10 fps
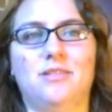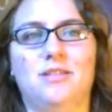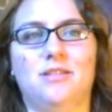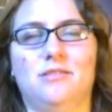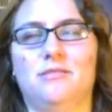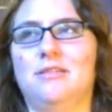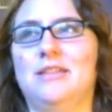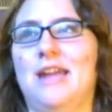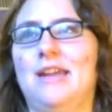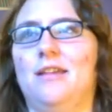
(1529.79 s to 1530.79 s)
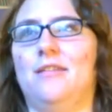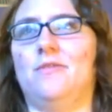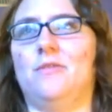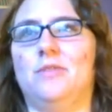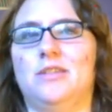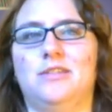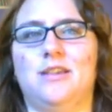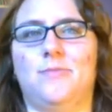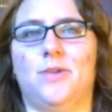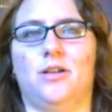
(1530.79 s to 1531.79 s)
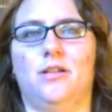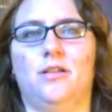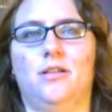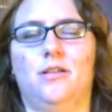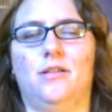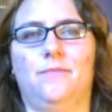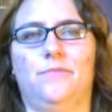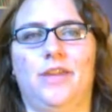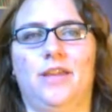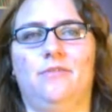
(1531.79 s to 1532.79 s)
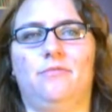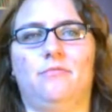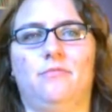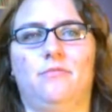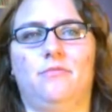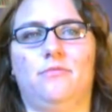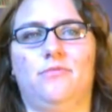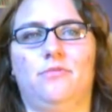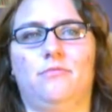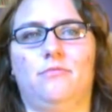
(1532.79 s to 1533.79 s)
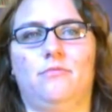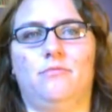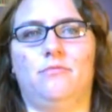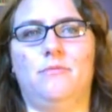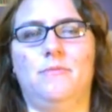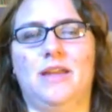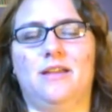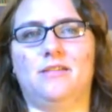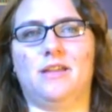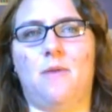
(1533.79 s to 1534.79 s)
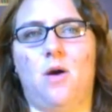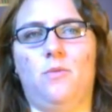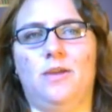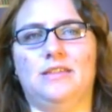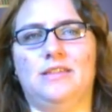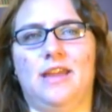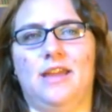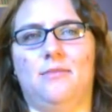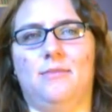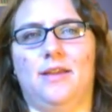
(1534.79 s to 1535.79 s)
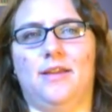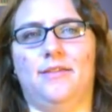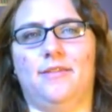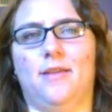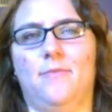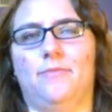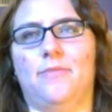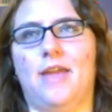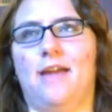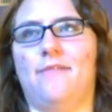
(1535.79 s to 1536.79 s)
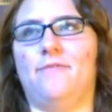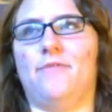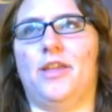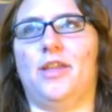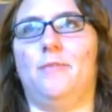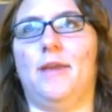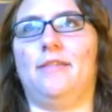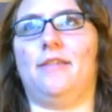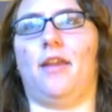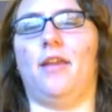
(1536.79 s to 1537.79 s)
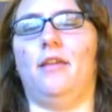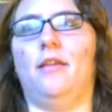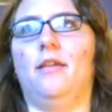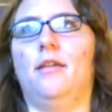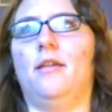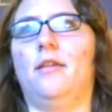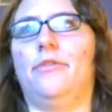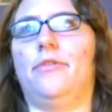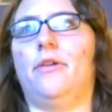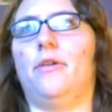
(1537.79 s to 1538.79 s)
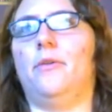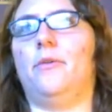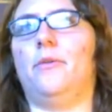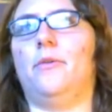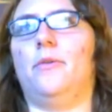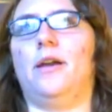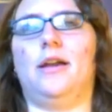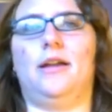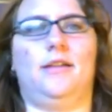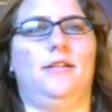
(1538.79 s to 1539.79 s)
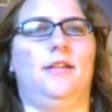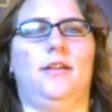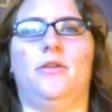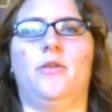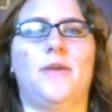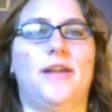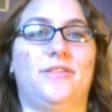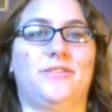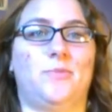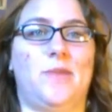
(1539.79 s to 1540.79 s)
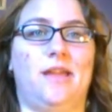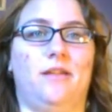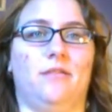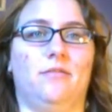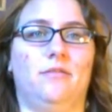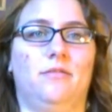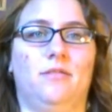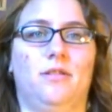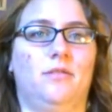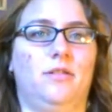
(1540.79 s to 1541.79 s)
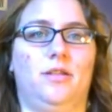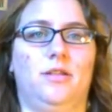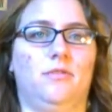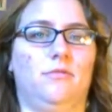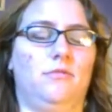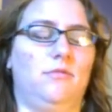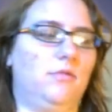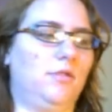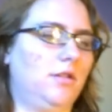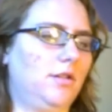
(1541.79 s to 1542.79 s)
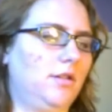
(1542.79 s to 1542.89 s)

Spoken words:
I'm still tan from the summer. And because I'm always tan because I'm half frickin' Mexican. So I don't know why I look so pale. I really don't.